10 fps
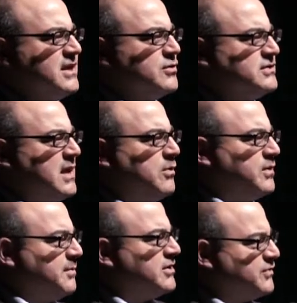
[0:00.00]
dinner table
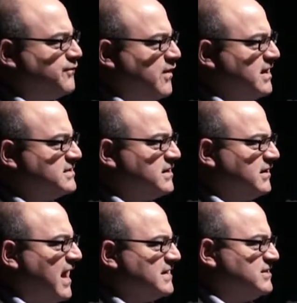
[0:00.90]
with a bunch of friends in the
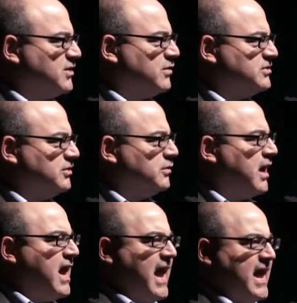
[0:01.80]
last year or two,
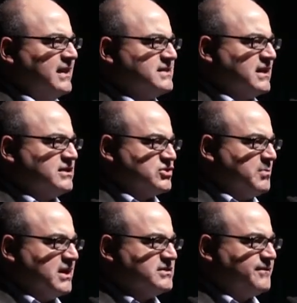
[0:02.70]
and it's like
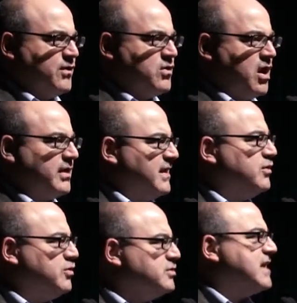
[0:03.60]
someone gets a phone call, and you
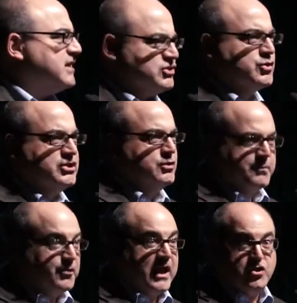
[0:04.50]
use that as your
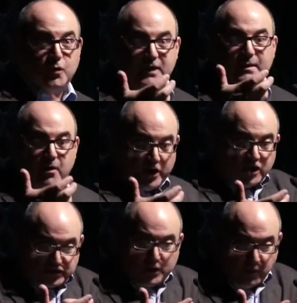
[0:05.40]
cue to pull out your BlackBerry also?